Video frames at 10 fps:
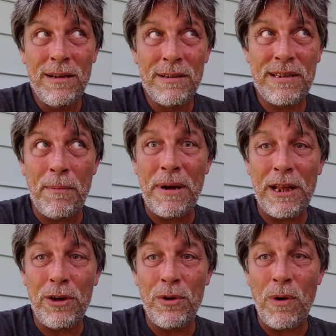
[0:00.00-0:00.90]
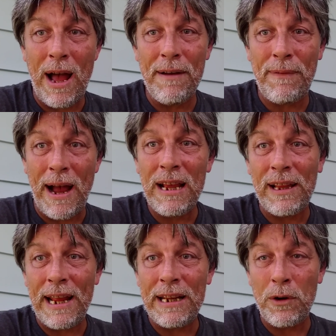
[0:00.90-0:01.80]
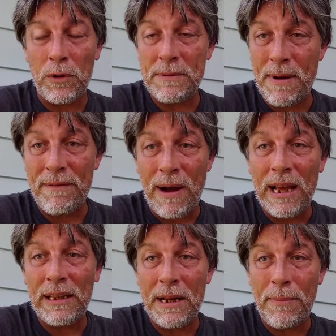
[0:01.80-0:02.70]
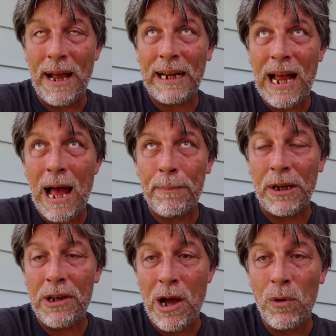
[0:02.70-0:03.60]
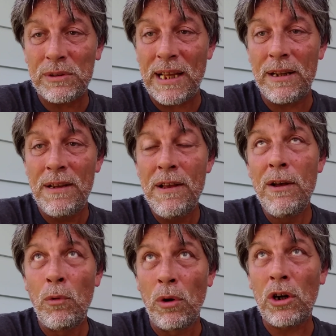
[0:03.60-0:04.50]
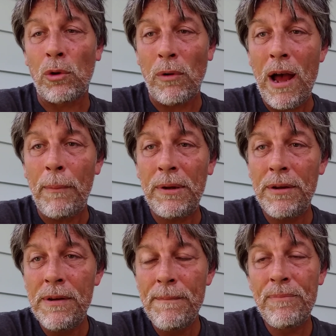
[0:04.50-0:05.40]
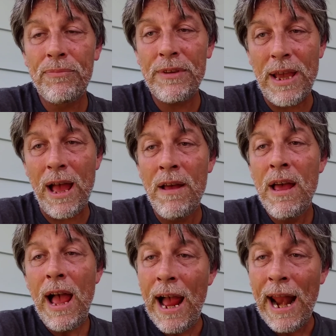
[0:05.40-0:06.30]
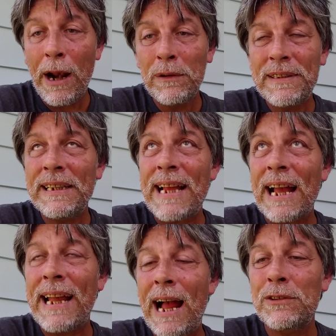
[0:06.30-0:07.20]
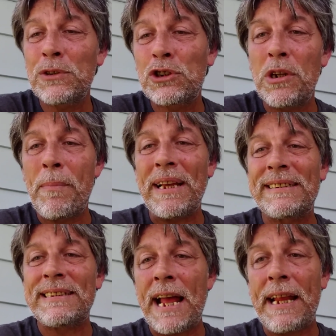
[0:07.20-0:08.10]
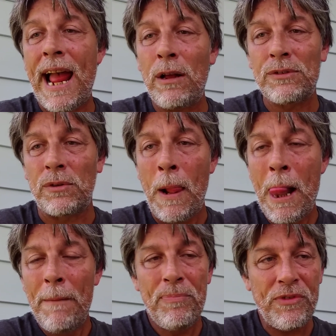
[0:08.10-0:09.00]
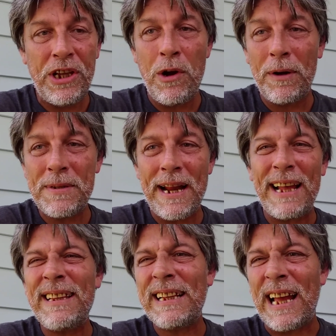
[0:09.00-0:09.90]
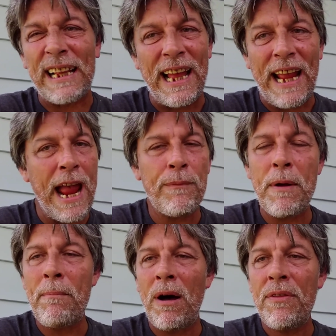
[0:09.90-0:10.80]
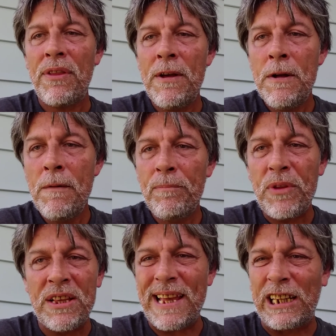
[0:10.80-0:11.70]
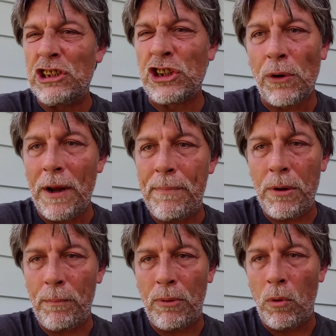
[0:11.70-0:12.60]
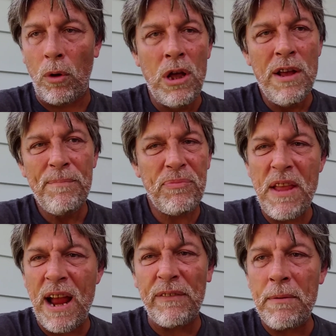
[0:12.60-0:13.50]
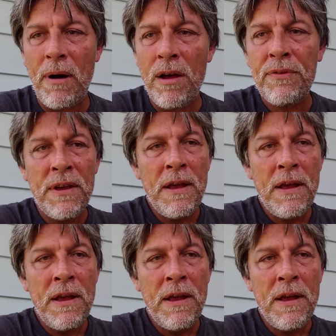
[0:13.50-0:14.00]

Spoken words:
somebody who I violated or has been violated by a cop and knows that we're corrupt. Yeah. And I don't think that council should be a set council. You know what I'm saying? I think that like every month, it's like a jury pool. Every month,